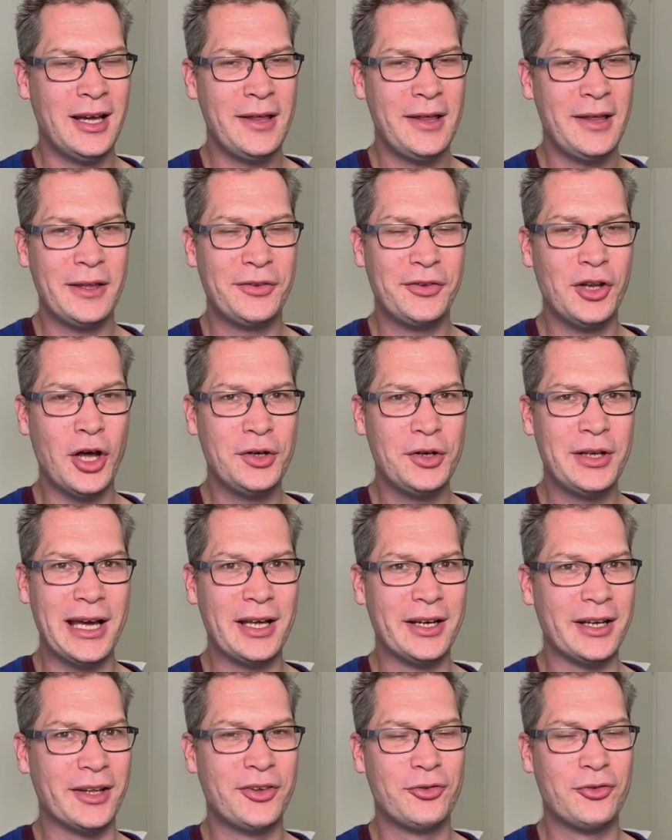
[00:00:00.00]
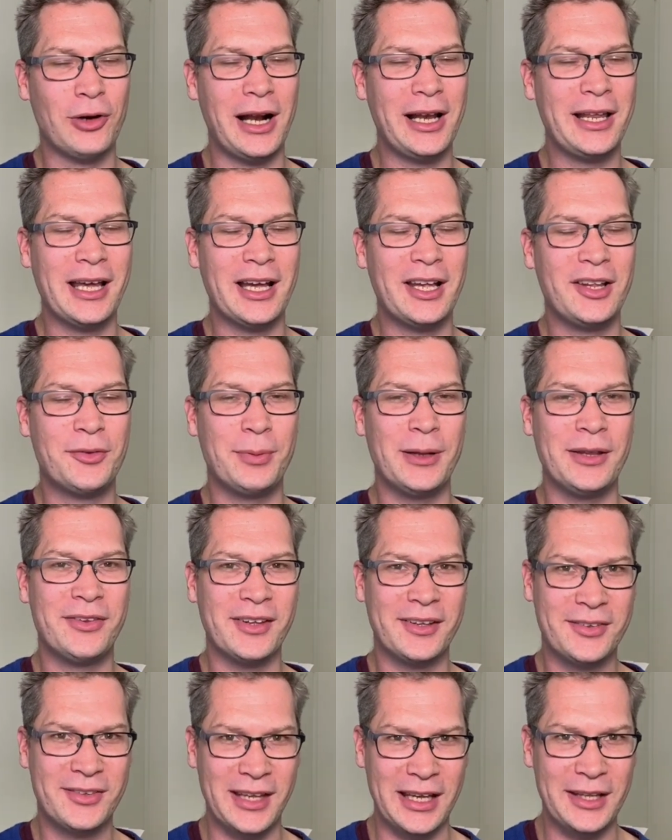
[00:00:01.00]
There's no doubt Australia has been
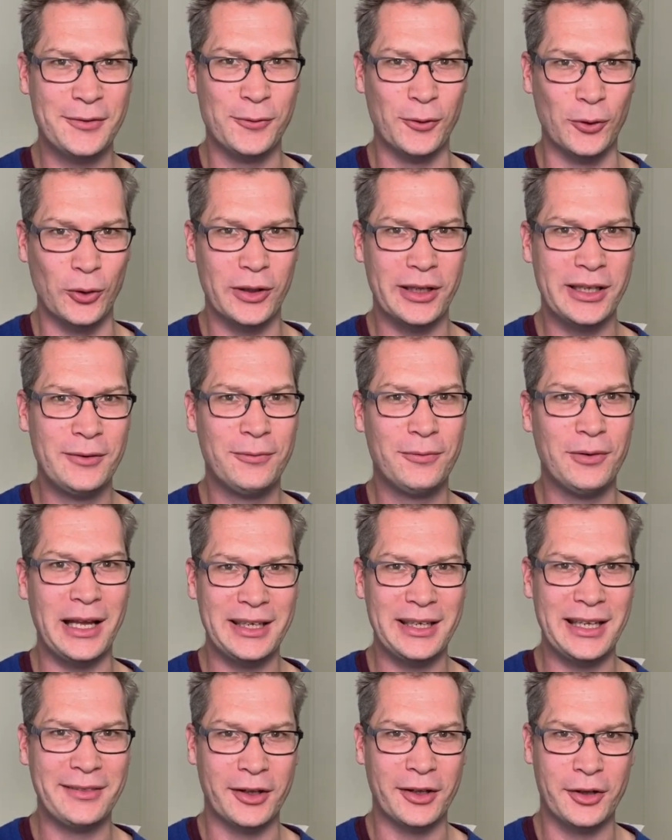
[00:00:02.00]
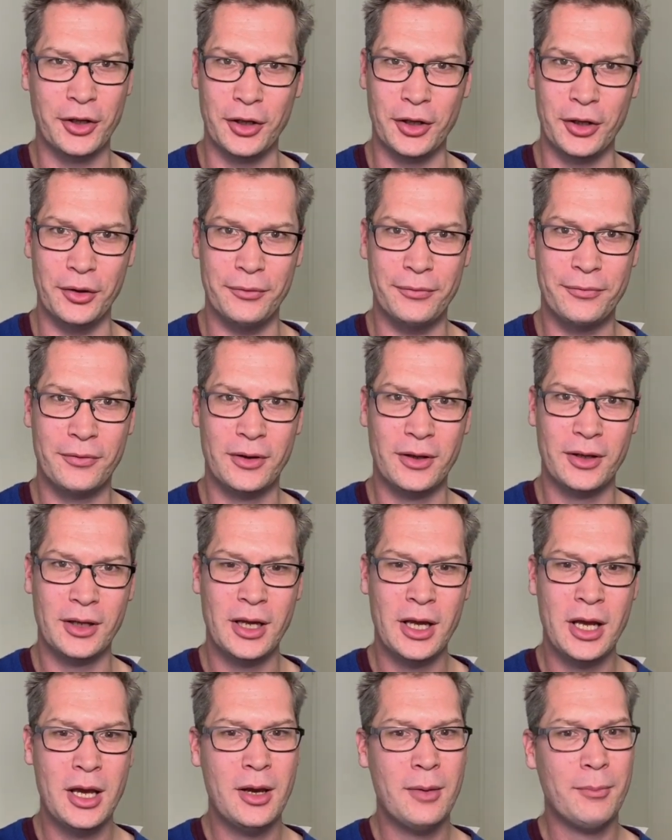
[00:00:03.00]
successful in flattening the curve.
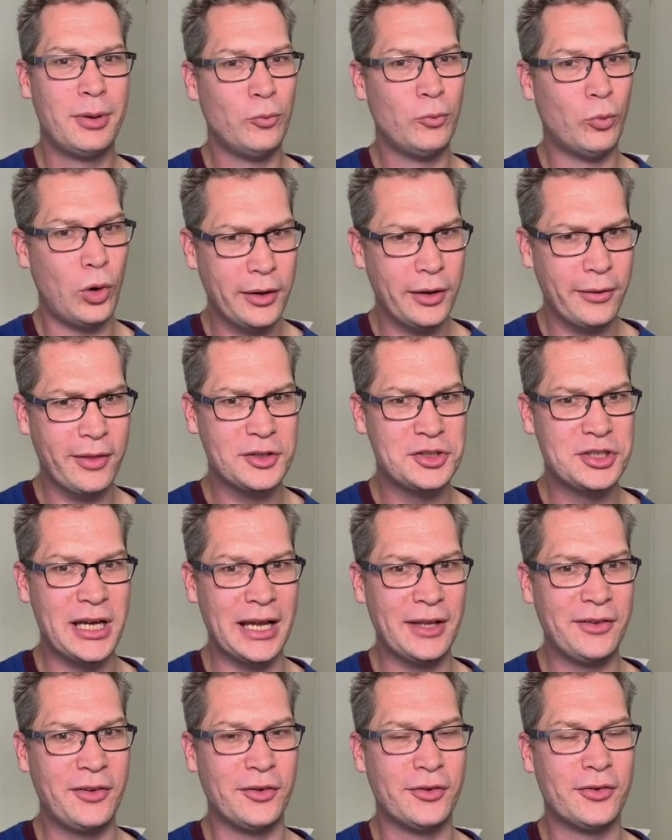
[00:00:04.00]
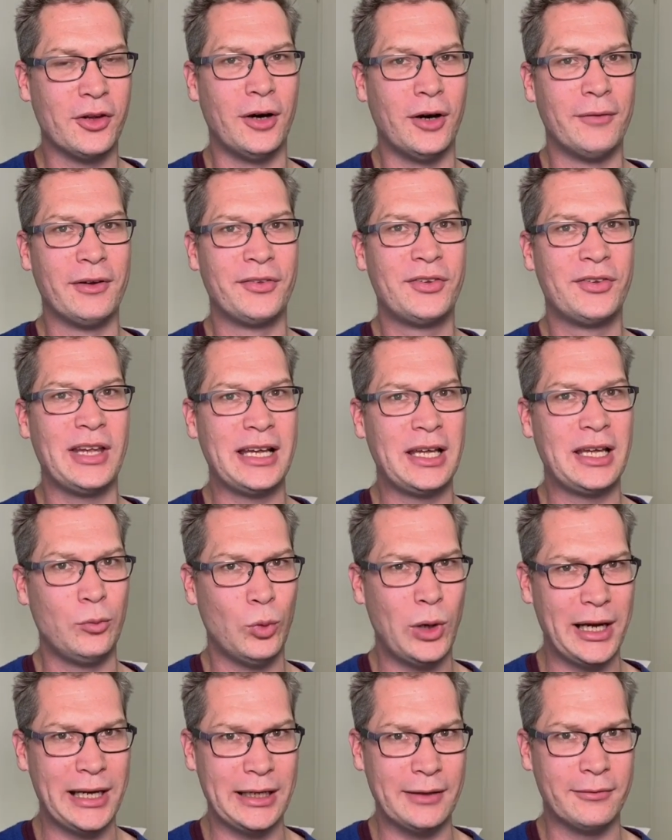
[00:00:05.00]
But what are the chances of a second
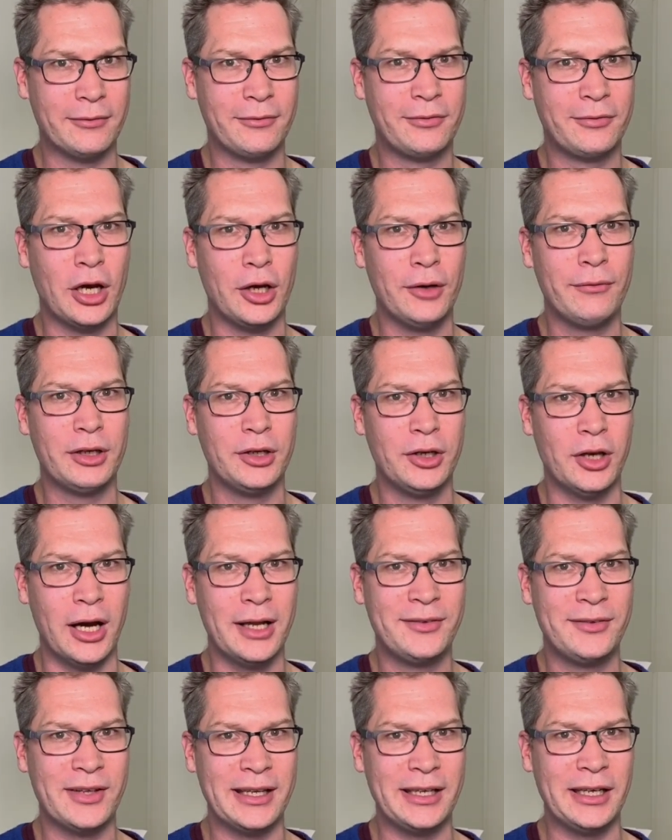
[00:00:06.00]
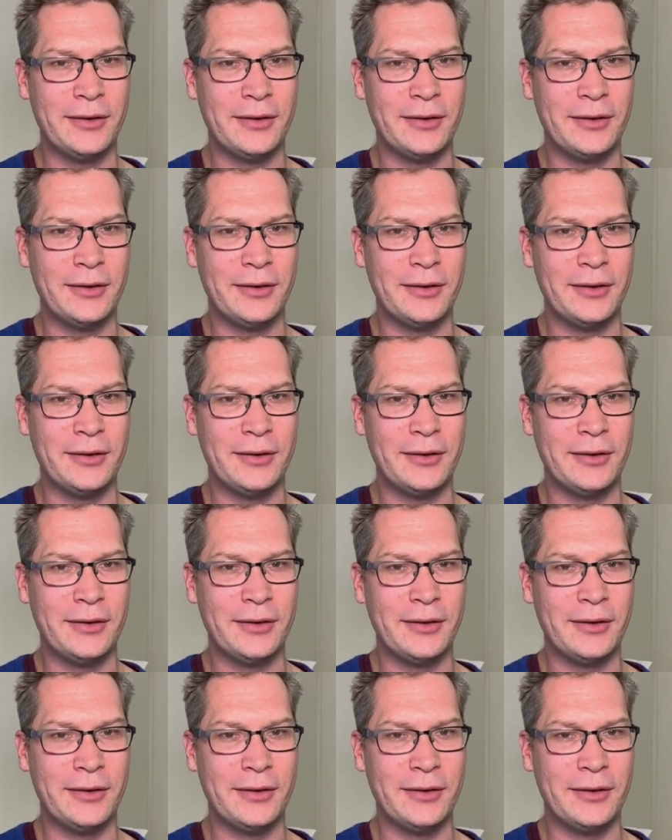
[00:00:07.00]
wave of COVID-19